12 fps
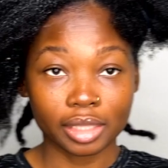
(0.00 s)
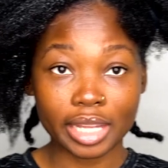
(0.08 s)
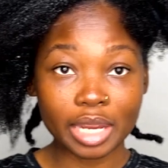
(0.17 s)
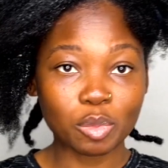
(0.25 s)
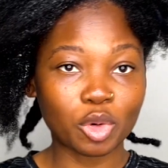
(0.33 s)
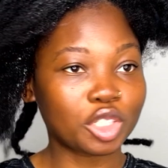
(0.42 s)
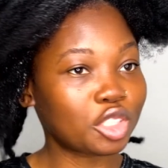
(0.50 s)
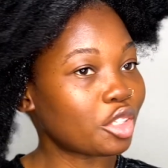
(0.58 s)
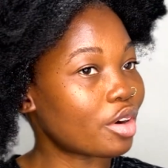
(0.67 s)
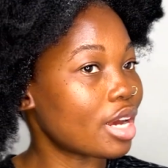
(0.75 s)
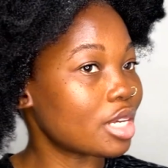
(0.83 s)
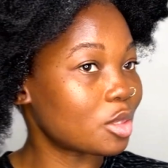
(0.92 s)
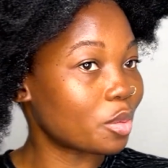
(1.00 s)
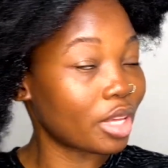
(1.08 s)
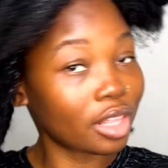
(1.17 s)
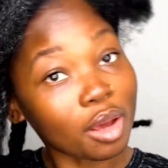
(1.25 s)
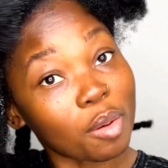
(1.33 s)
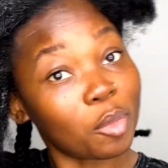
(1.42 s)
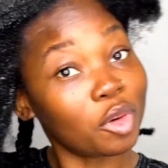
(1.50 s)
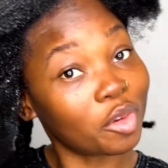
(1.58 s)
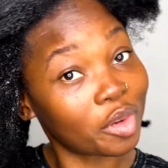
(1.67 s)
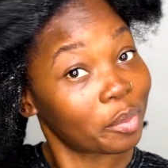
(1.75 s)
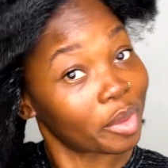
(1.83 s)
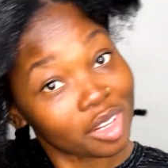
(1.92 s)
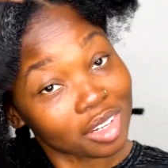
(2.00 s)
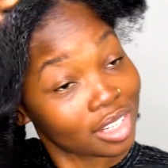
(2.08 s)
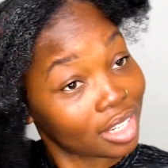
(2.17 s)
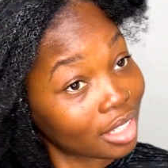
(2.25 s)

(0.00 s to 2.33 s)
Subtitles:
Then moisturize with Monoi milk.